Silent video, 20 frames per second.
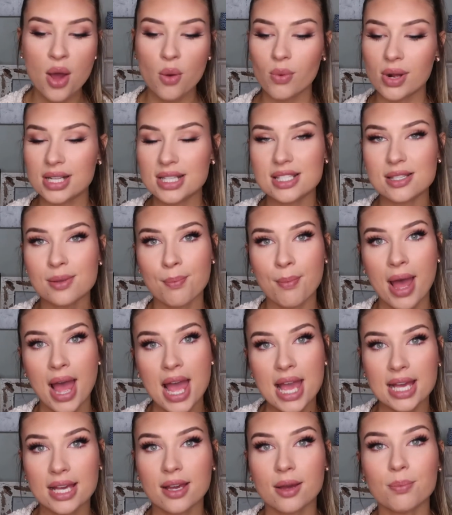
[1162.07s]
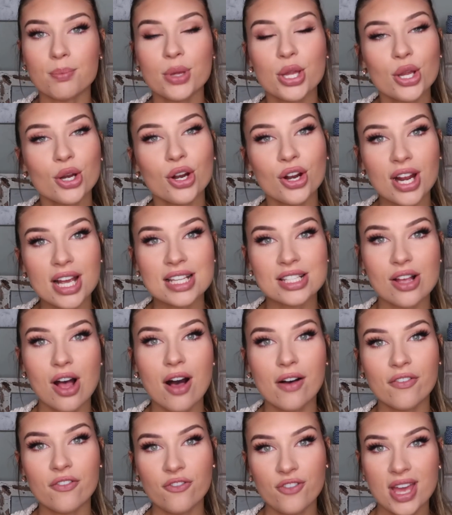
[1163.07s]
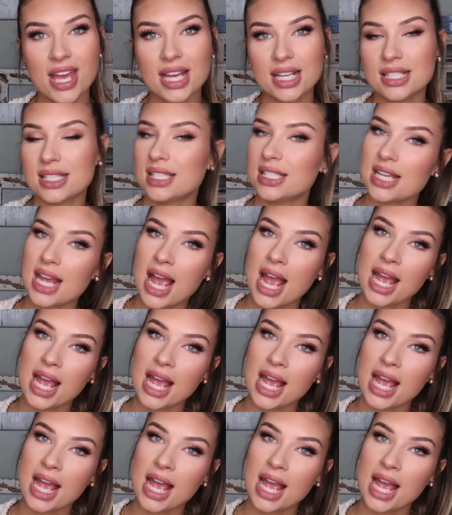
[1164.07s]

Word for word: once my computer is all fixed.